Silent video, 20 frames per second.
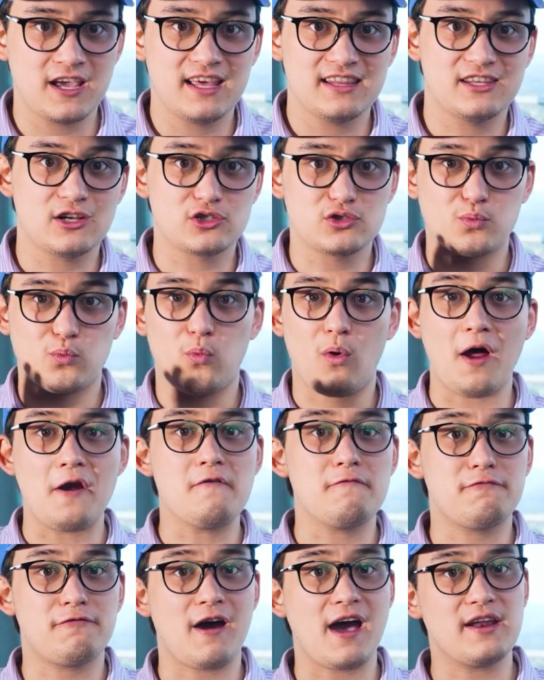There's one
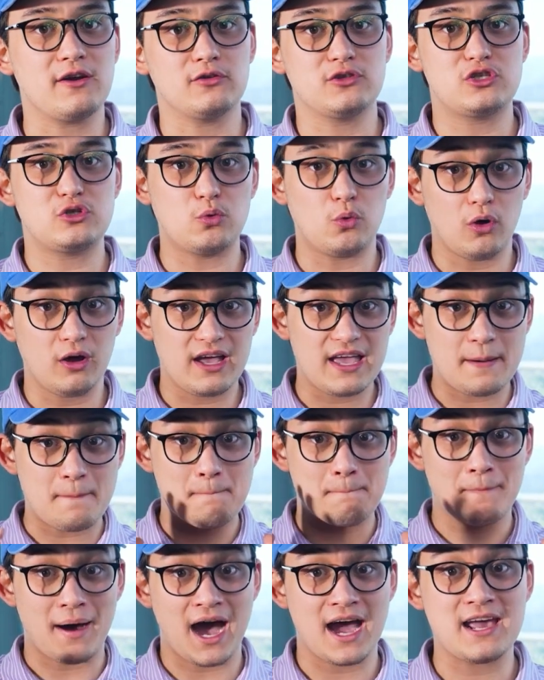final tool, in
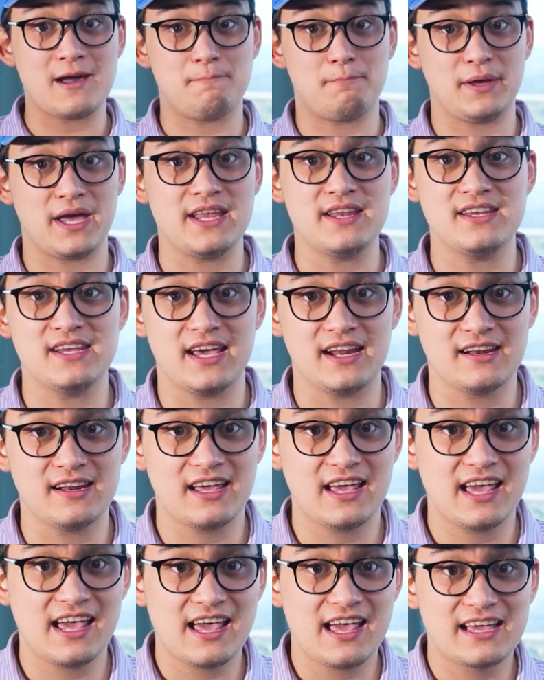my opinion,
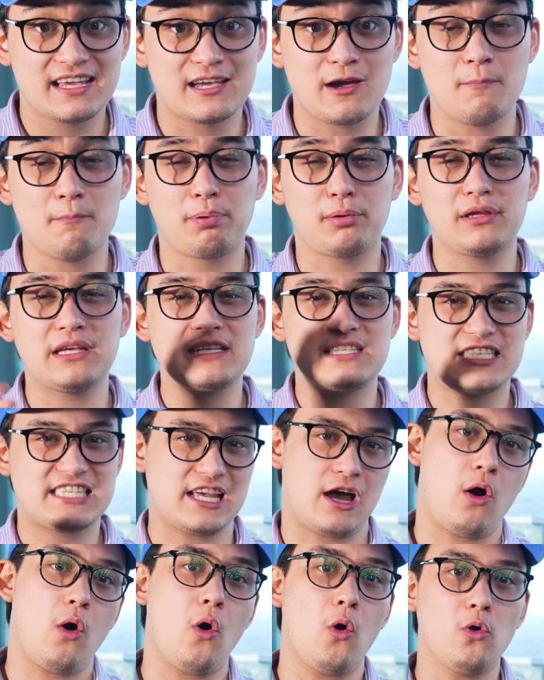completes the
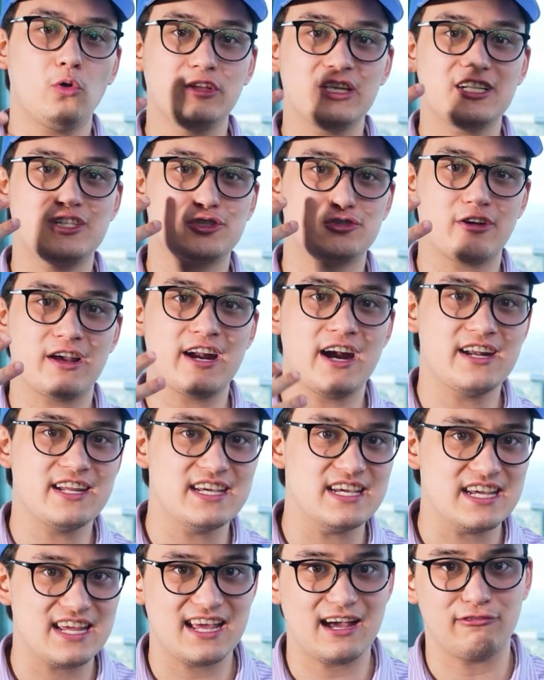holy
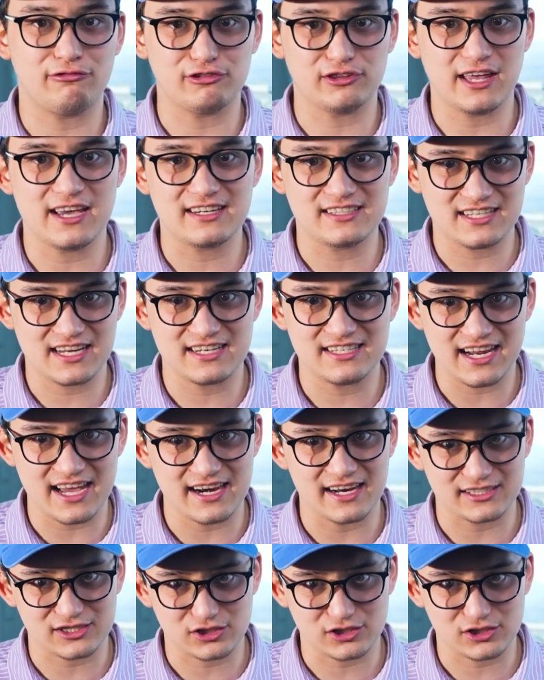trinity of LinkedIn data